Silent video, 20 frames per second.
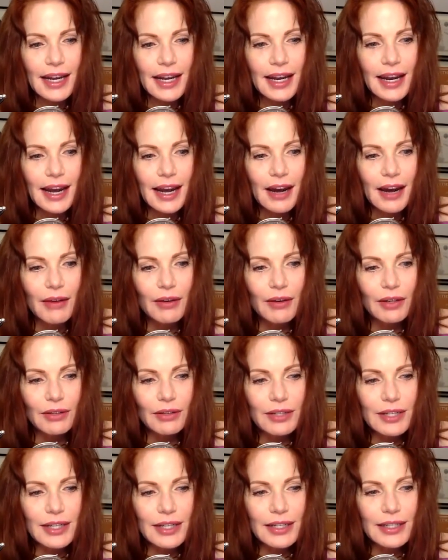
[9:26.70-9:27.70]
how it
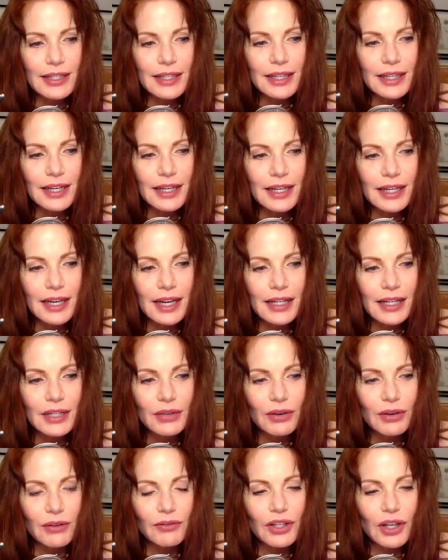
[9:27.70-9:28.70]
looks like it's in a
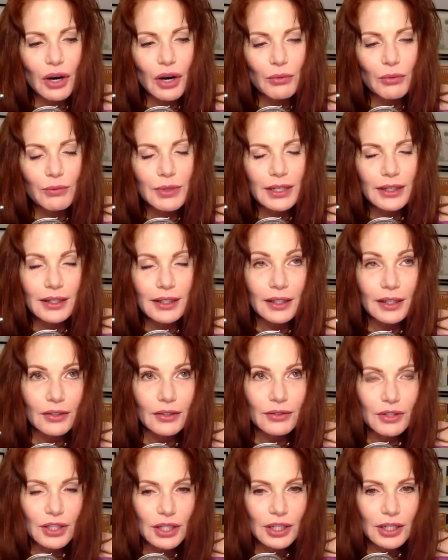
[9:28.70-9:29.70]
sort of domed
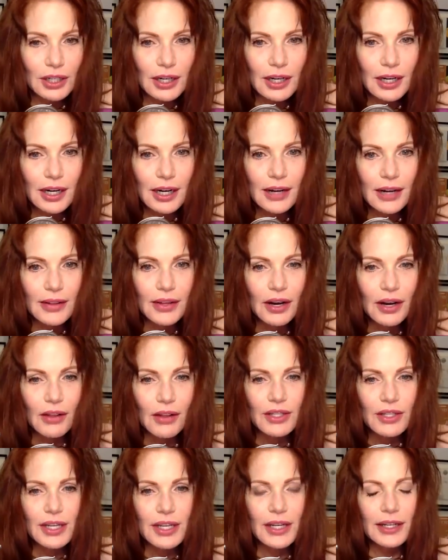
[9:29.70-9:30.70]
enclosure, and then all
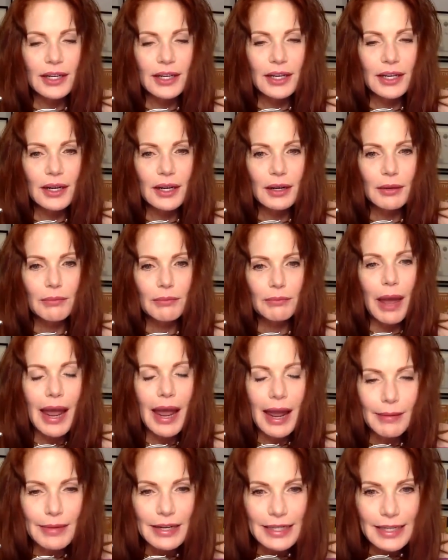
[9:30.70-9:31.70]
of a sudden,
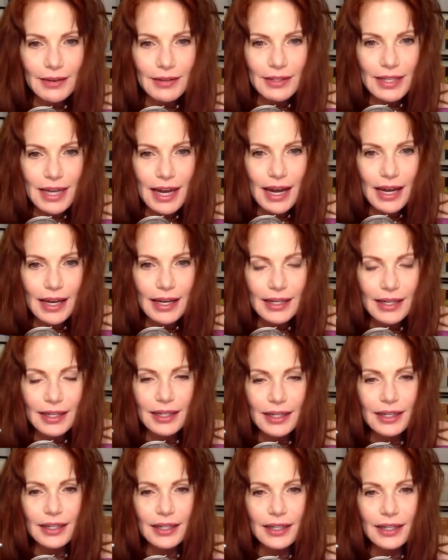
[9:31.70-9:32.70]
bam, it's outside.
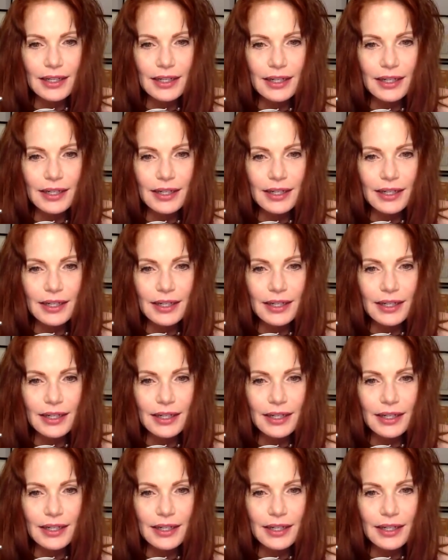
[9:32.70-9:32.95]
Yep.